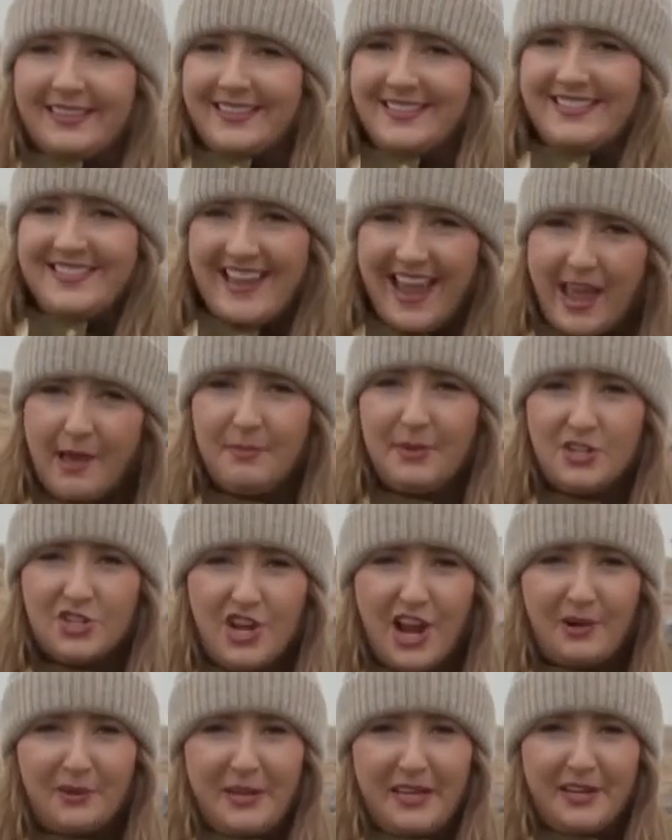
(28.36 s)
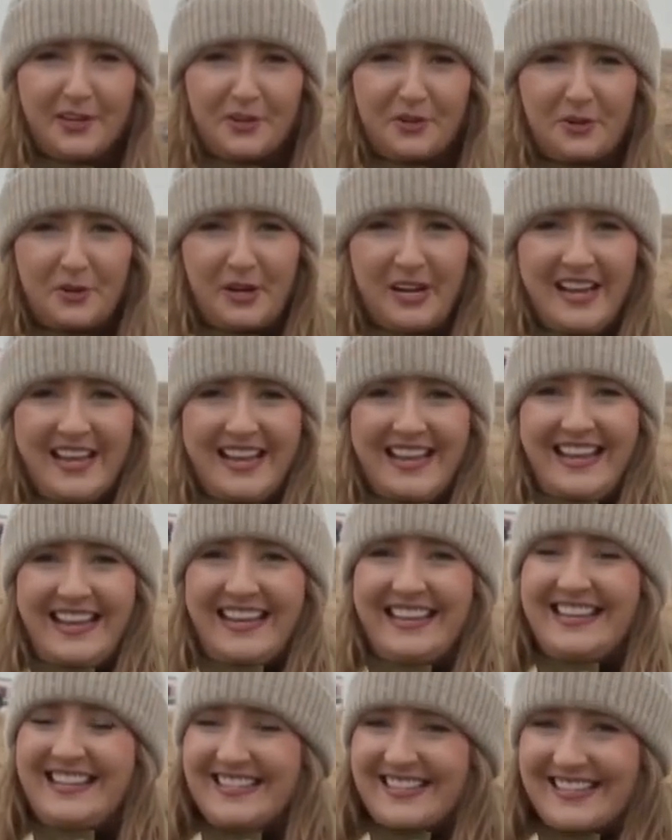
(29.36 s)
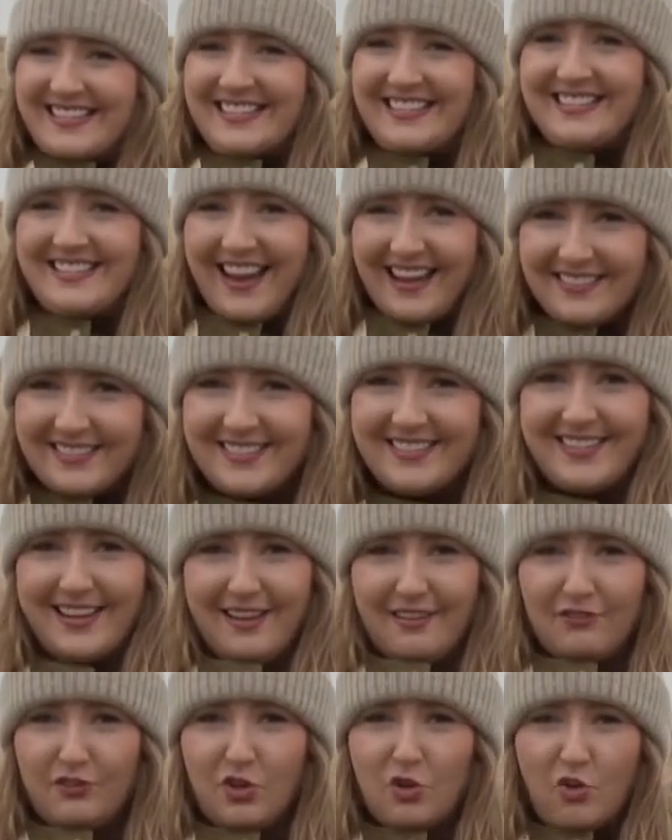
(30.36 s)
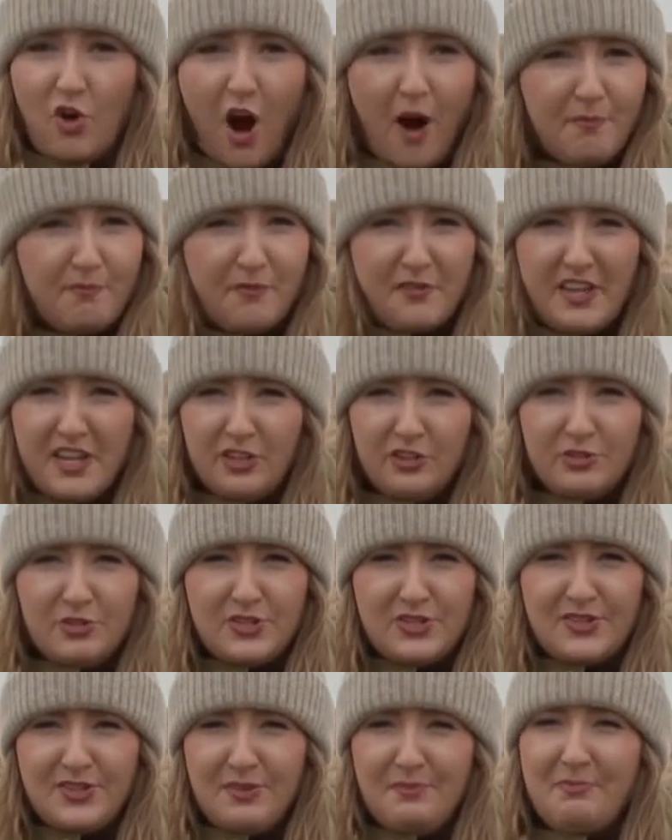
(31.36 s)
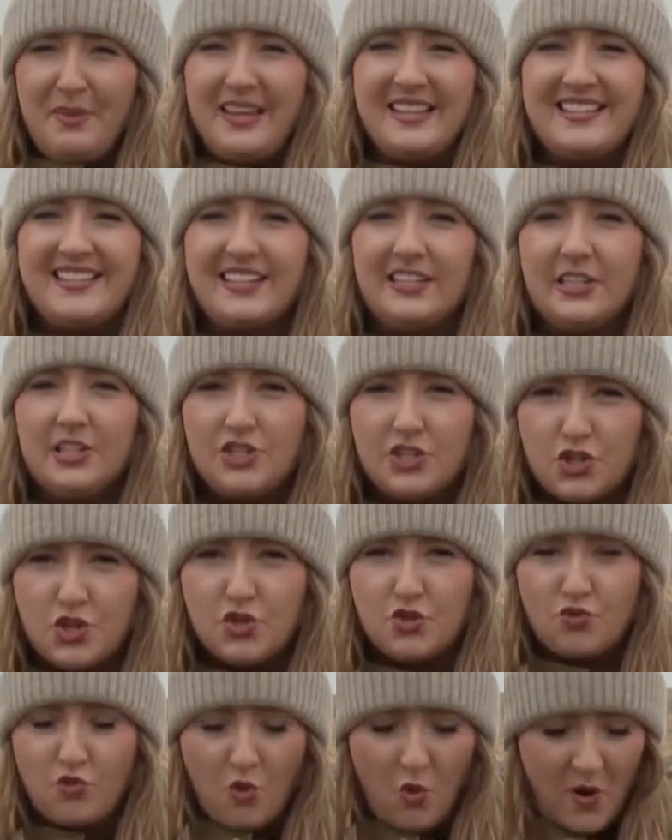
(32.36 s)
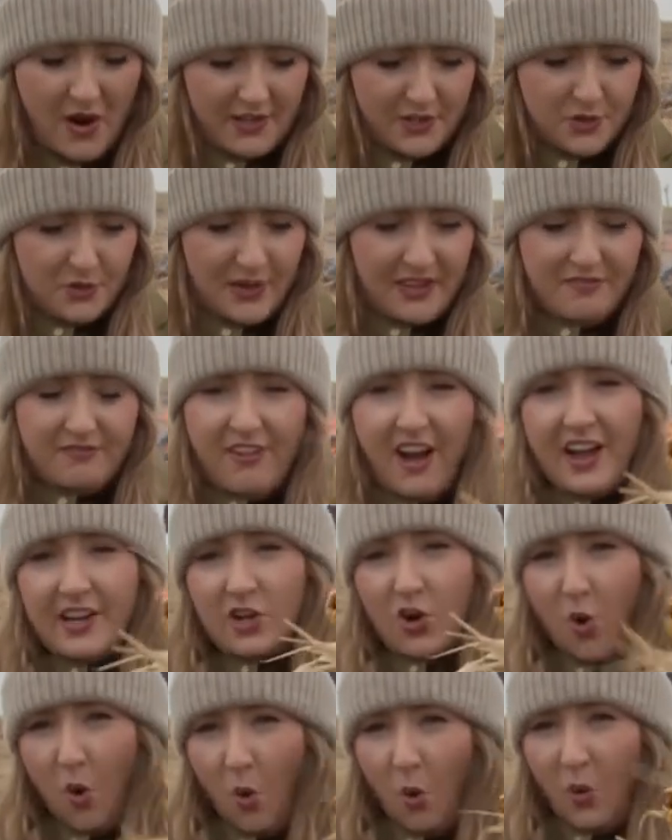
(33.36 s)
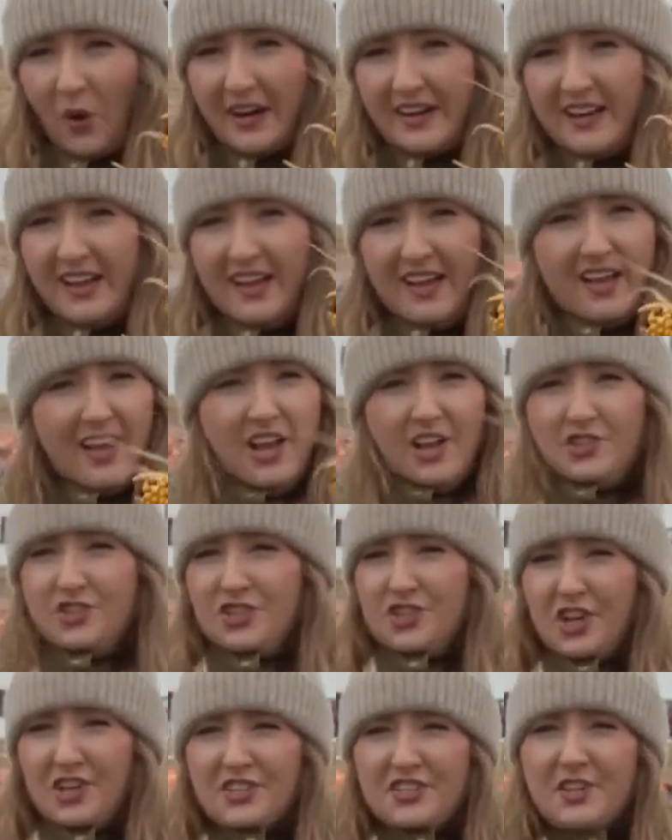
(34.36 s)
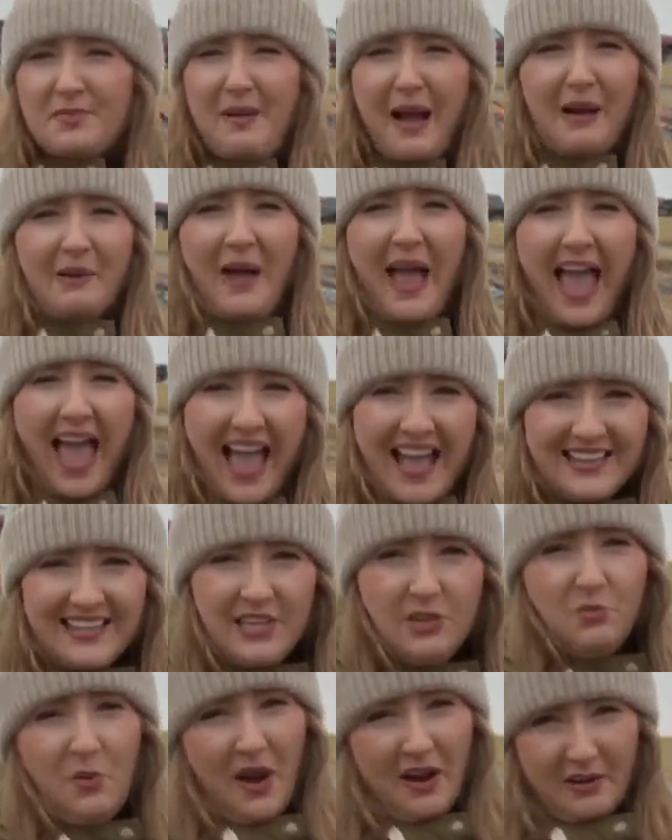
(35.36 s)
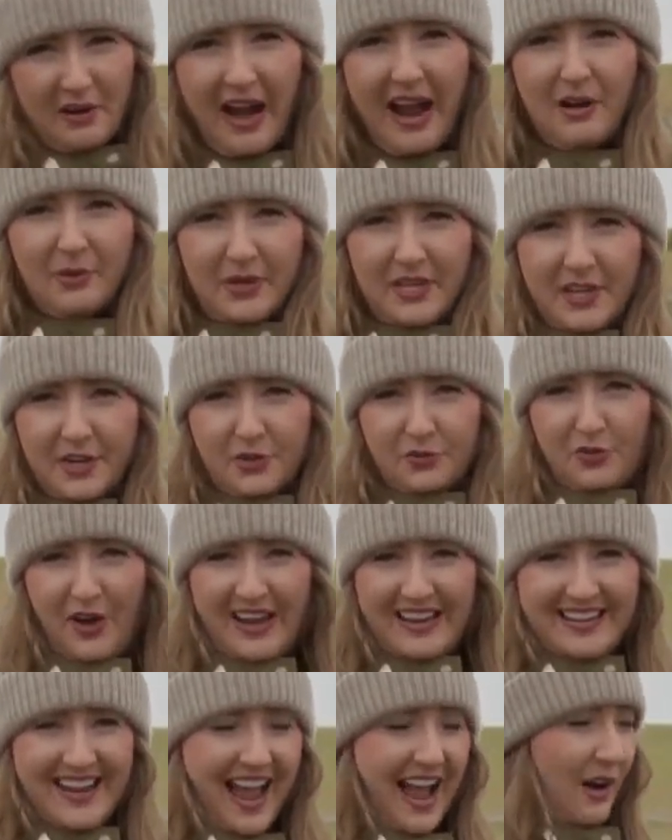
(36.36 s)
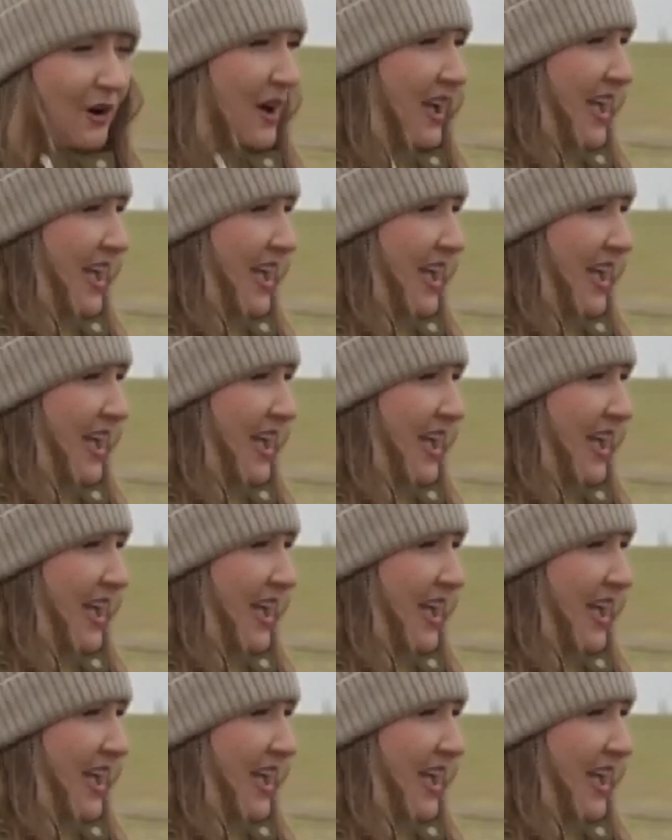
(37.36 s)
the damage out here, it is extensive. Crop fields basically destroyed. You can find corn just about anywhere out here right now.